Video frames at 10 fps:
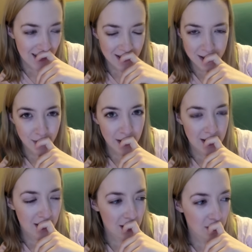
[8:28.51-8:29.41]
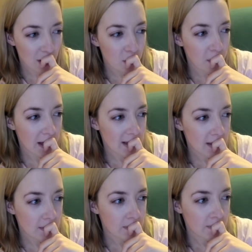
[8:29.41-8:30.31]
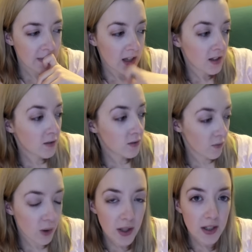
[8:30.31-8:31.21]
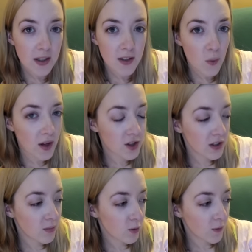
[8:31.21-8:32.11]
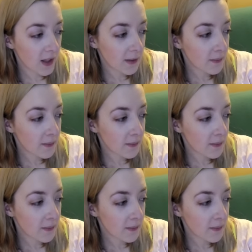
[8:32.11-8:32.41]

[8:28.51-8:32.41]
it's just funny to think about, but Ronan is watching the movie.